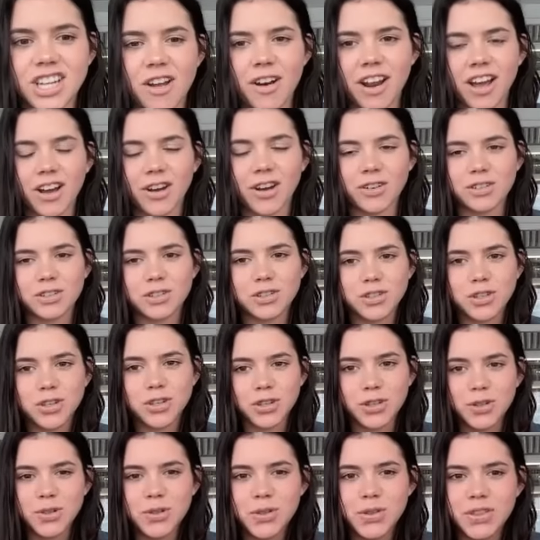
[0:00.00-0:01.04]
out
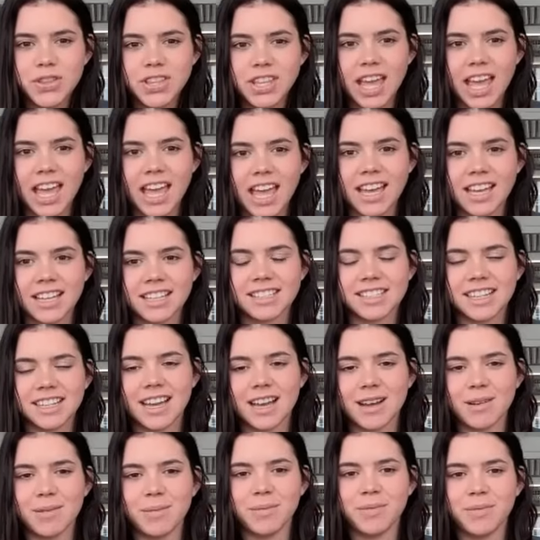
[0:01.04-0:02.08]
TWOth and
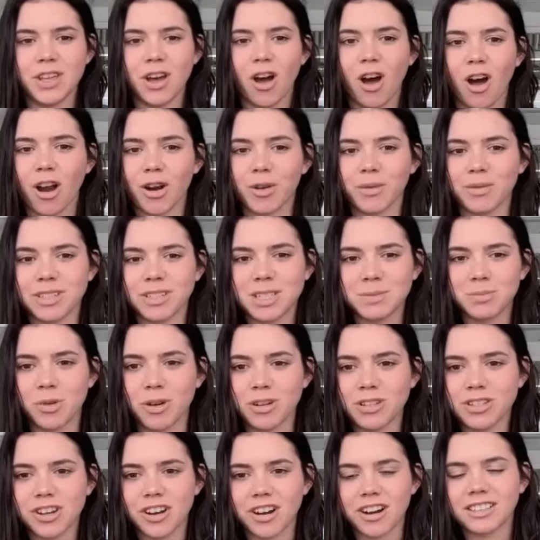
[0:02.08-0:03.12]
the Ottawa
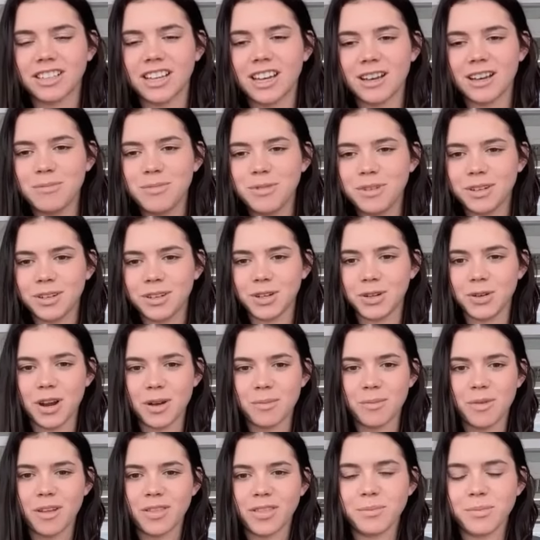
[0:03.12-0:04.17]
Sports Car Club, who
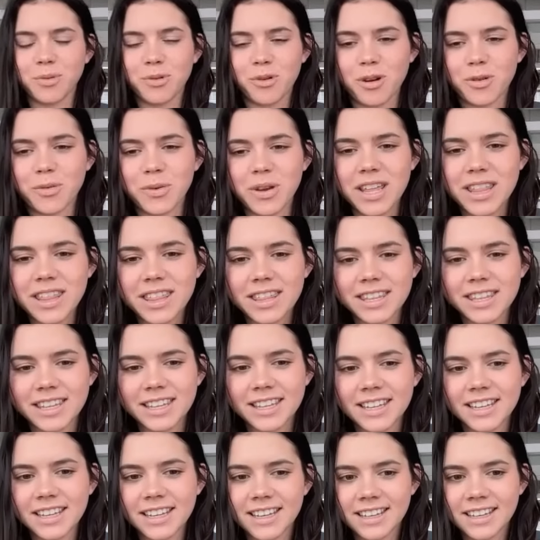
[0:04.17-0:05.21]
I'm on the board with.
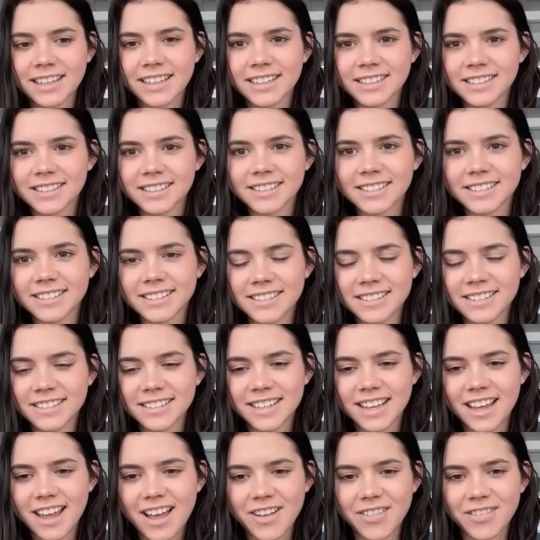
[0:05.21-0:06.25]

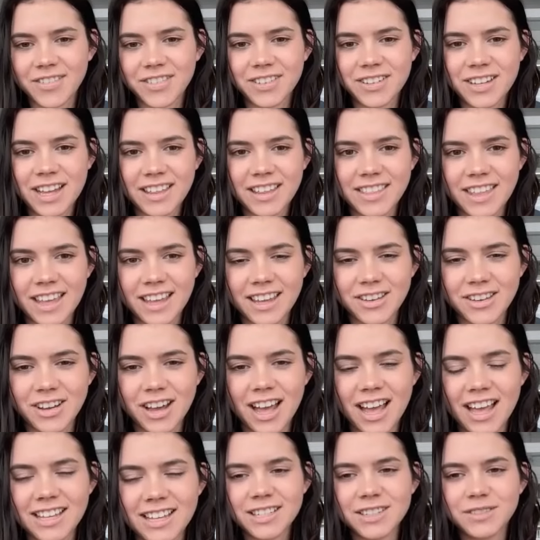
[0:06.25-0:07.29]
Yeah, thank you
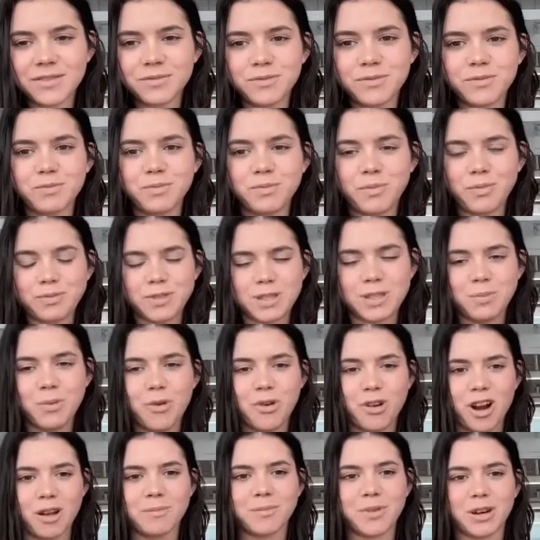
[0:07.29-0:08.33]
guys.
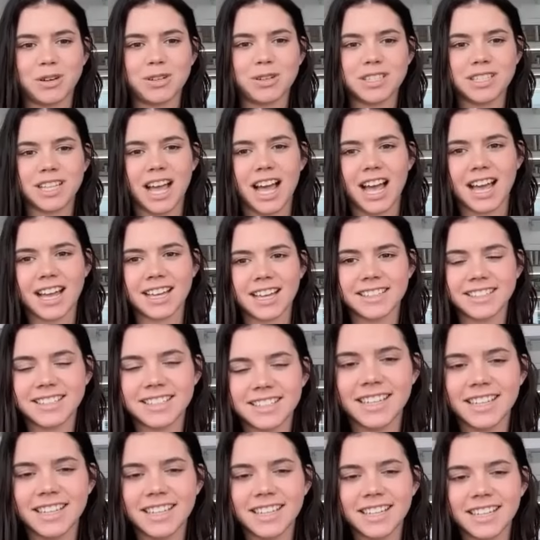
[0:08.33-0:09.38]
Support on both sides,
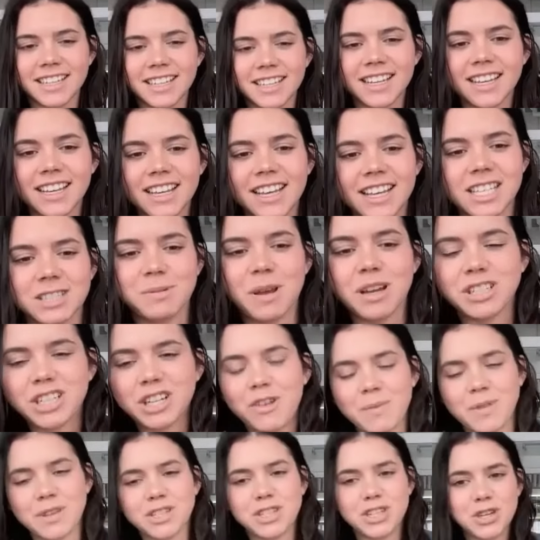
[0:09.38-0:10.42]
especially from the
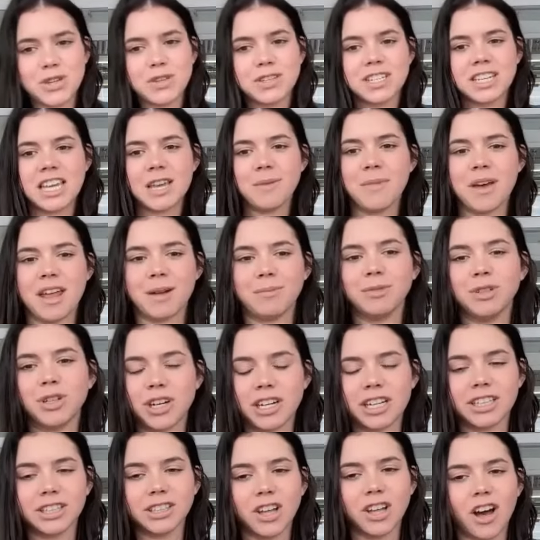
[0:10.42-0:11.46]
TWOth team, and I'm learning
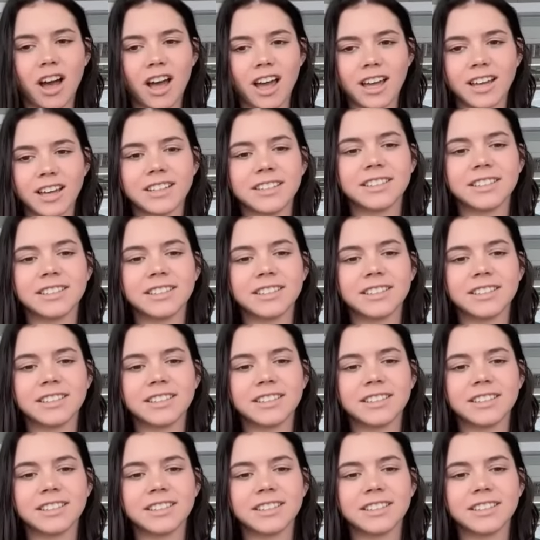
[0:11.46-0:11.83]
a lot